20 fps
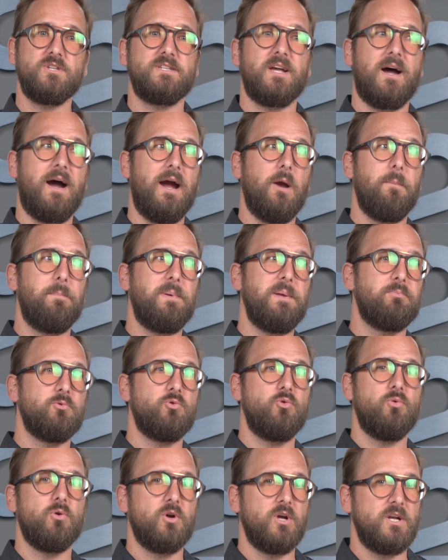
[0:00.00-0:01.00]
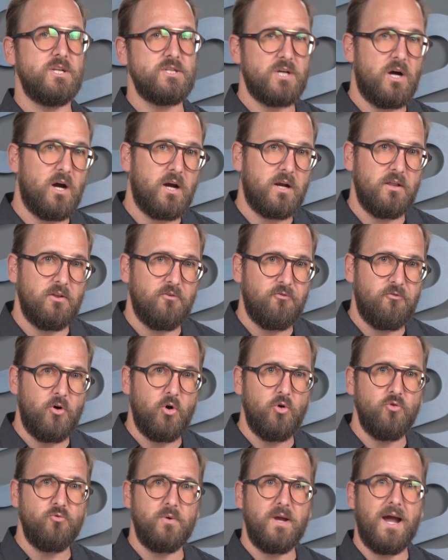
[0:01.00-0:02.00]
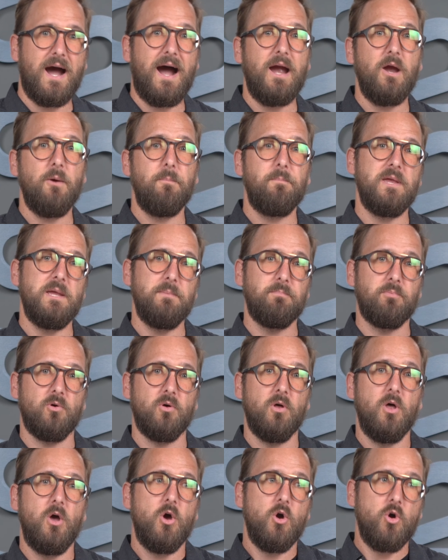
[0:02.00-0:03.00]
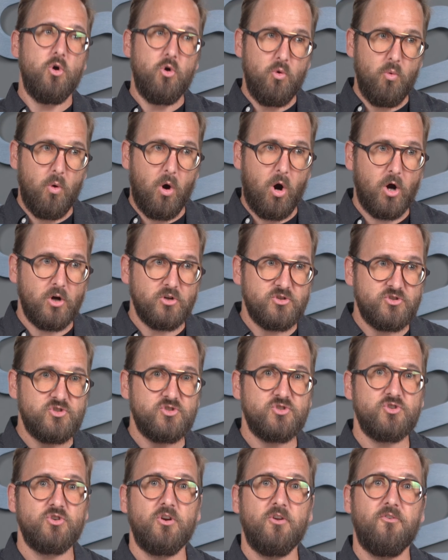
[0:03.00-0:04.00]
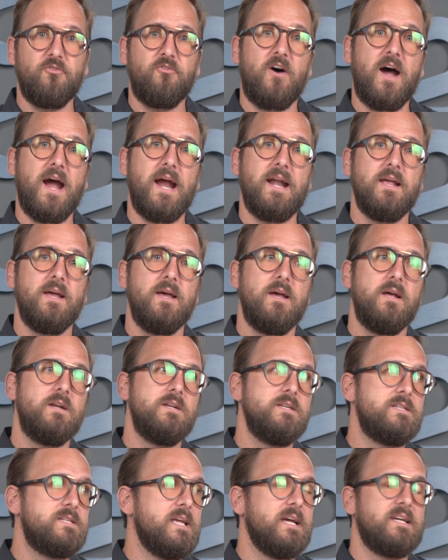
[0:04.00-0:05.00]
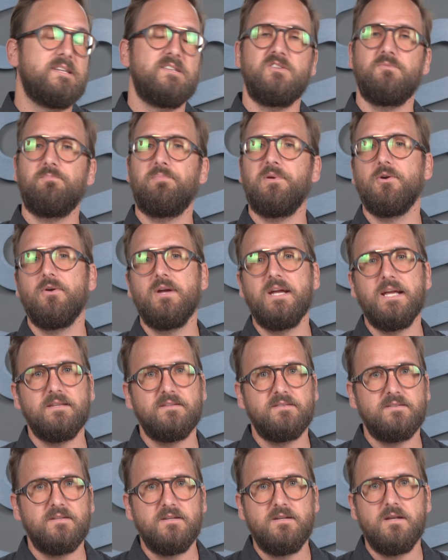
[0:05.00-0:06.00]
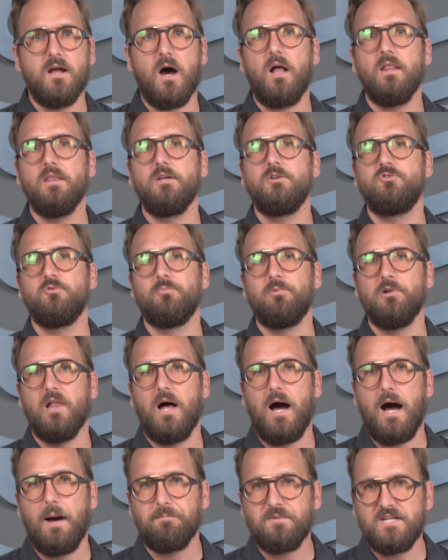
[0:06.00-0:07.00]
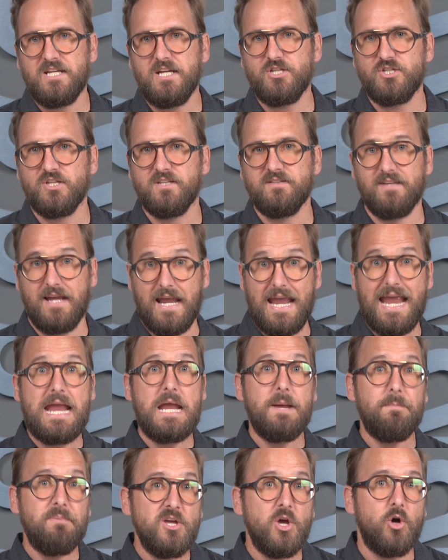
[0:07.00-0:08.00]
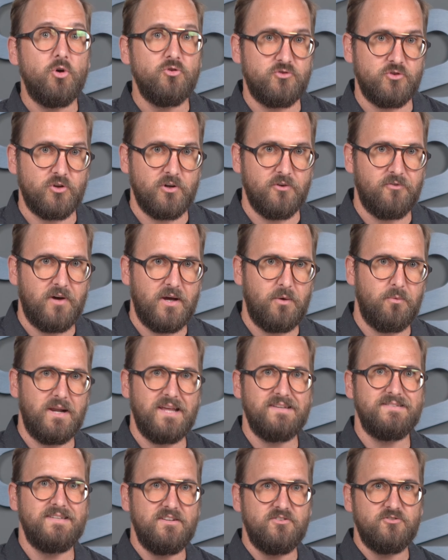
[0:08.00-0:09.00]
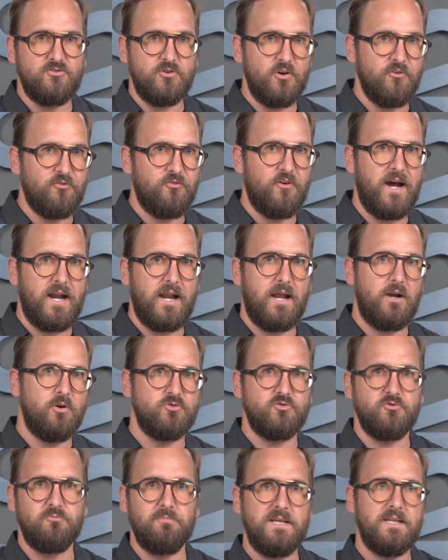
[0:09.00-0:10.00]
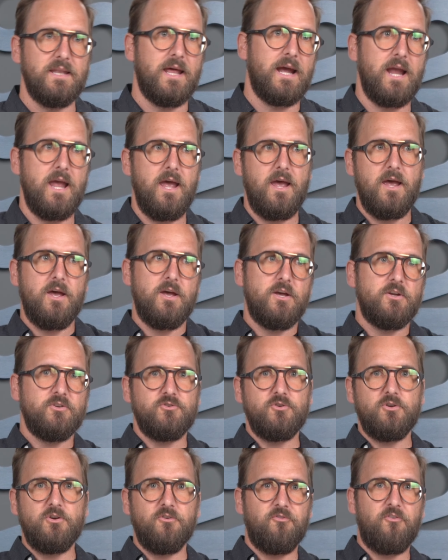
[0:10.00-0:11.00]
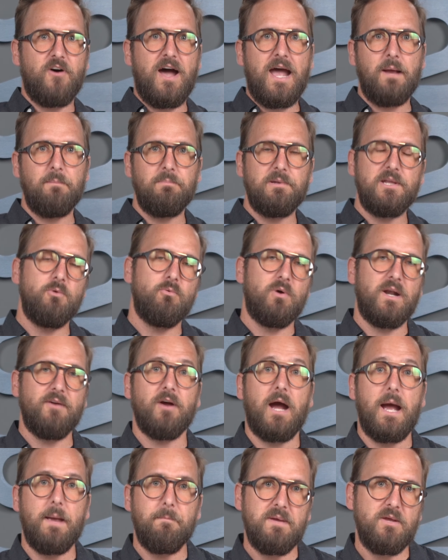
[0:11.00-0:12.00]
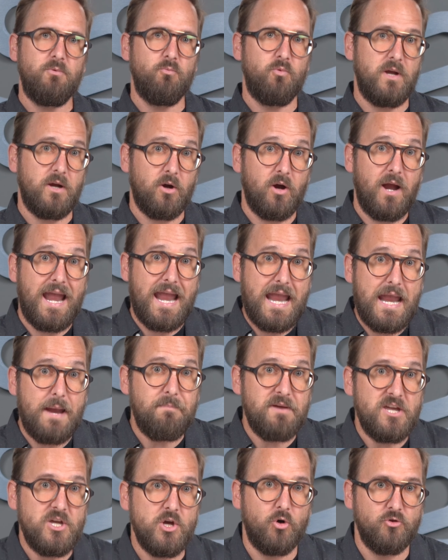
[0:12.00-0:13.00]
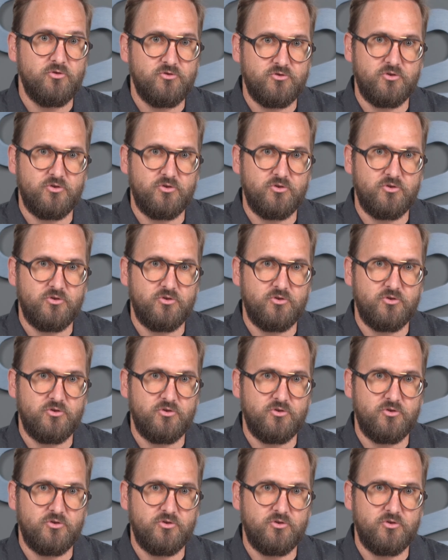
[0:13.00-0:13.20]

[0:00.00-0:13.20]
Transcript: just hire people who are good at talking on the phones, we hire people who are certified experienced, knowledgeable opticians, ABO certified. When I say certified, I don't just mean like certifiably, whatever. I mean, we are ABO